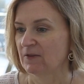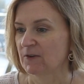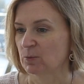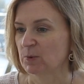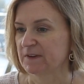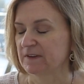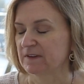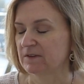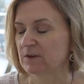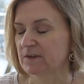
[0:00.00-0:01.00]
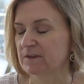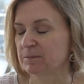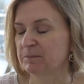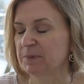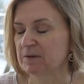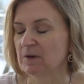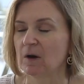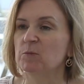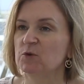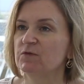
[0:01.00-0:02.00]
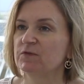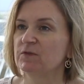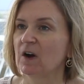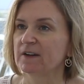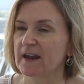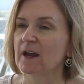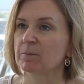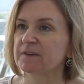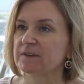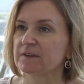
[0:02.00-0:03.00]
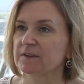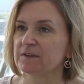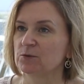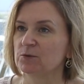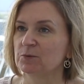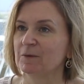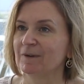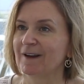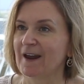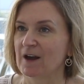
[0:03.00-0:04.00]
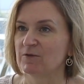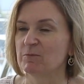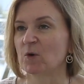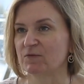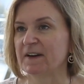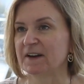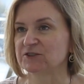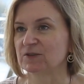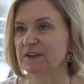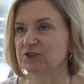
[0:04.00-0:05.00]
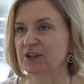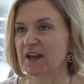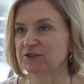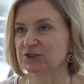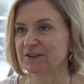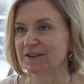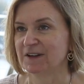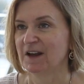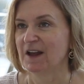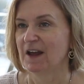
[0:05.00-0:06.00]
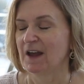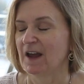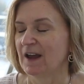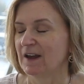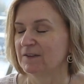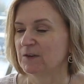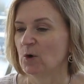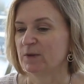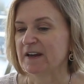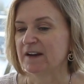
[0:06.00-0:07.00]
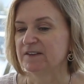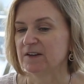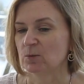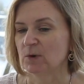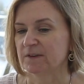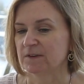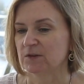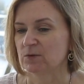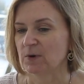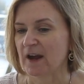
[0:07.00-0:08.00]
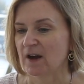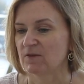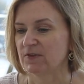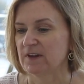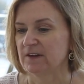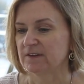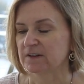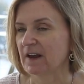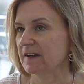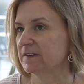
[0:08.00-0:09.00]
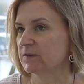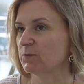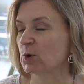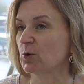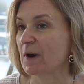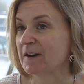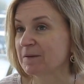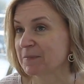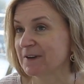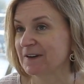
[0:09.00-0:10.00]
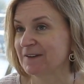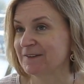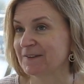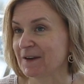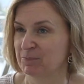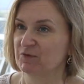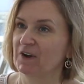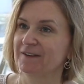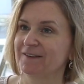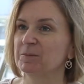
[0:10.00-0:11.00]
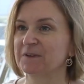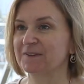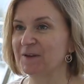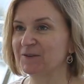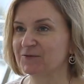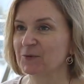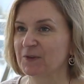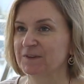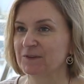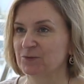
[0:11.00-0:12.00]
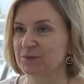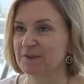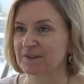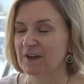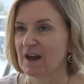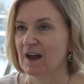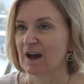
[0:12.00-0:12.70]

there's been a move on campuses to have more financial education. So the idea was to have these classes for credit because that provides some incentive for the students.